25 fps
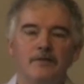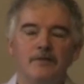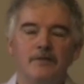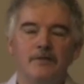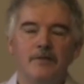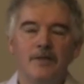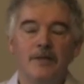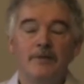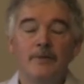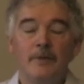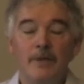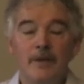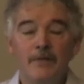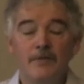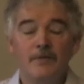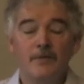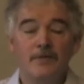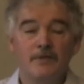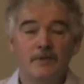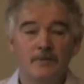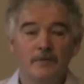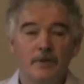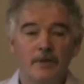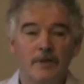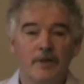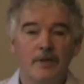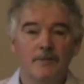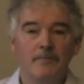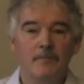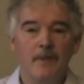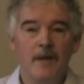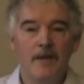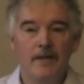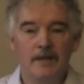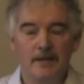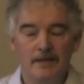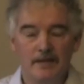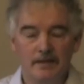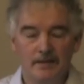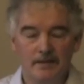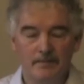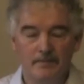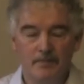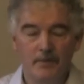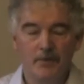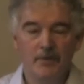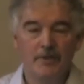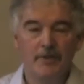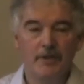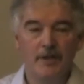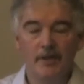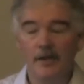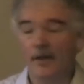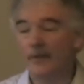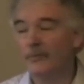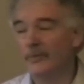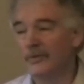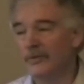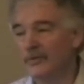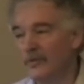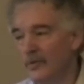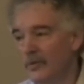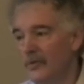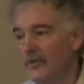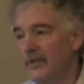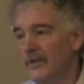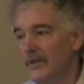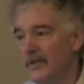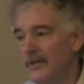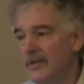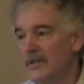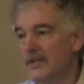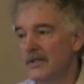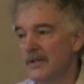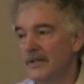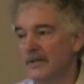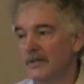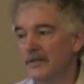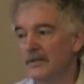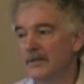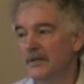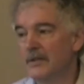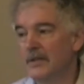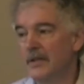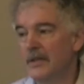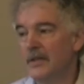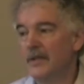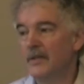genuine efforts that one can make in pushing an open door in this sense